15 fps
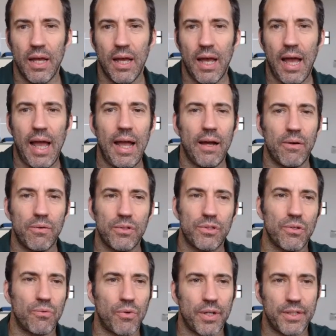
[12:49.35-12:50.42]
how does the
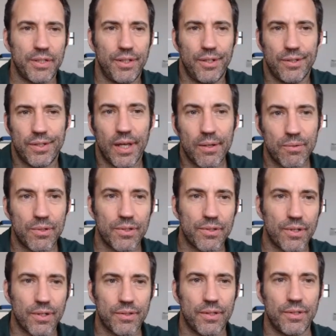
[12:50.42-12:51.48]
writer use language and structure